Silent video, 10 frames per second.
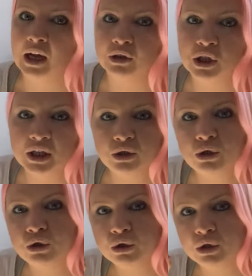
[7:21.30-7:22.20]
I'll change
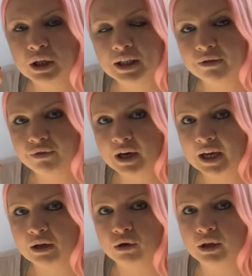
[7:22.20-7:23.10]
you to a different
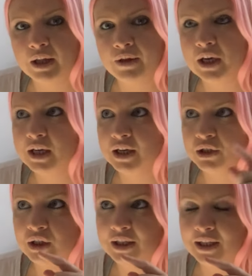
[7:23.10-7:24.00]
angle and then you can
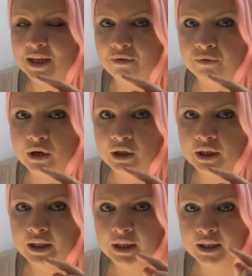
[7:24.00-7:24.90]
actually see the camera.
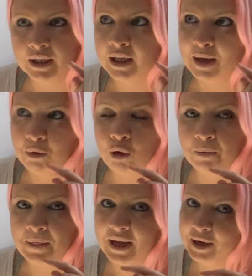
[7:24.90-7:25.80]
I'm
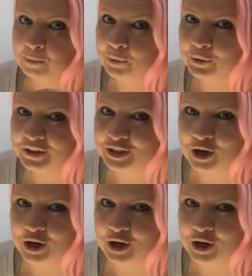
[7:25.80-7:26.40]
hoping that I can pull this